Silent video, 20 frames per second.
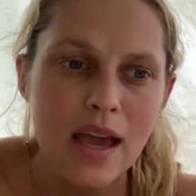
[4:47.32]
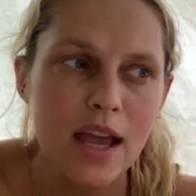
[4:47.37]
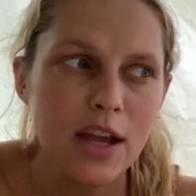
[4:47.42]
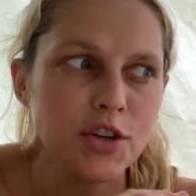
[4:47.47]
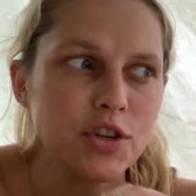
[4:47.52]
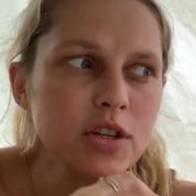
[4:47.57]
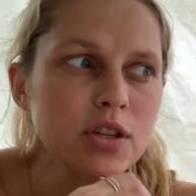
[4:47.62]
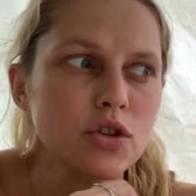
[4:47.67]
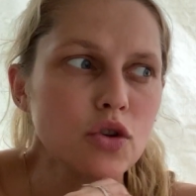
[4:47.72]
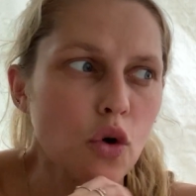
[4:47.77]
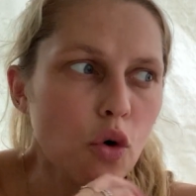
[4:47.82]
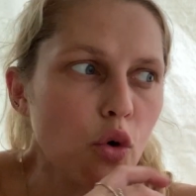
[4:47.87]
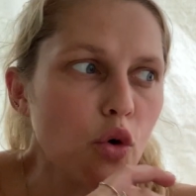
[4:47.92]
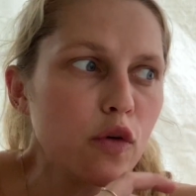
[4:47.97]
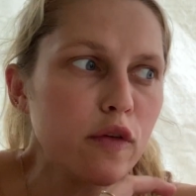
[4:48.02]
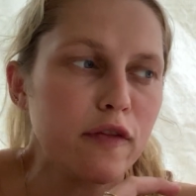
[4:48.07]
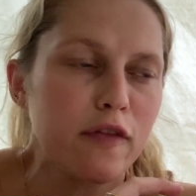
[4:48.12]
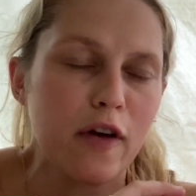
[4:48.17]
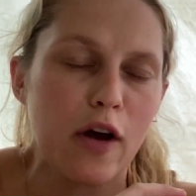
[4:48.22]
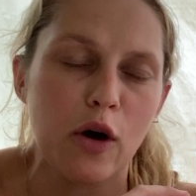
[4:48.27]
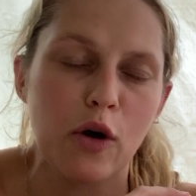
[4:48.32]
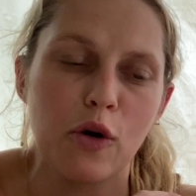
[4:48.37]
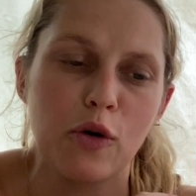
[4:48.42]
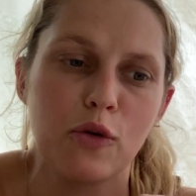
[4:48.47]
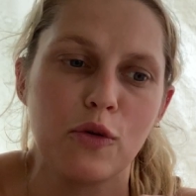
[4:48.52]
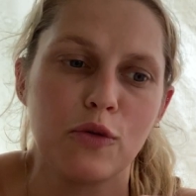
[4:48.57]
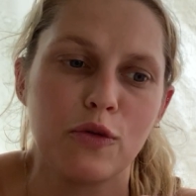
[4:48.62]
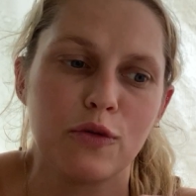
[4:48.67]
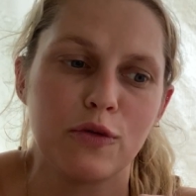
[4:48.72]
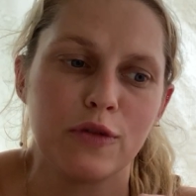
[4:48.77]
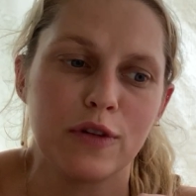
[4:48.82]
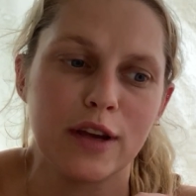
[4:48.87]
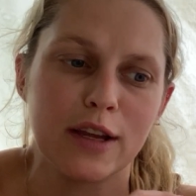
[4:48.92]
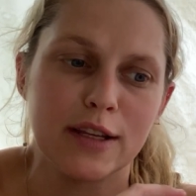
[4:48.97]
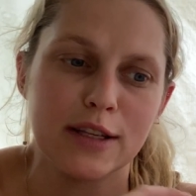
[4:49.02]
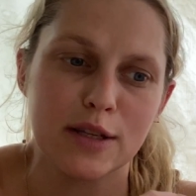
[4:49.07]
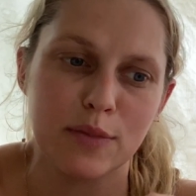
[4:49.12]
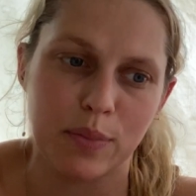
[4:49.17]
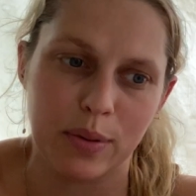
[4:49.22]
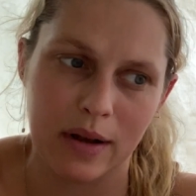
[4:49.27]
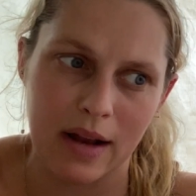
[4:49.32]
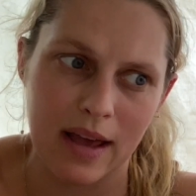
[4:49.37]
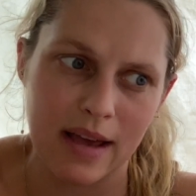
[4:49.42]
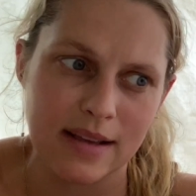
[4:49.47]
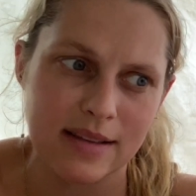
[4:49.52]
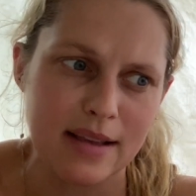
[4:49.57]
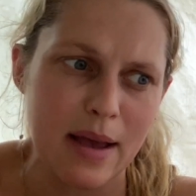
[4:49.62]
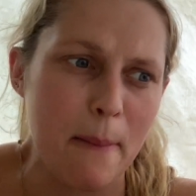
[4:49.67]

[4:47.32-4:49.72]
it just all fell into place.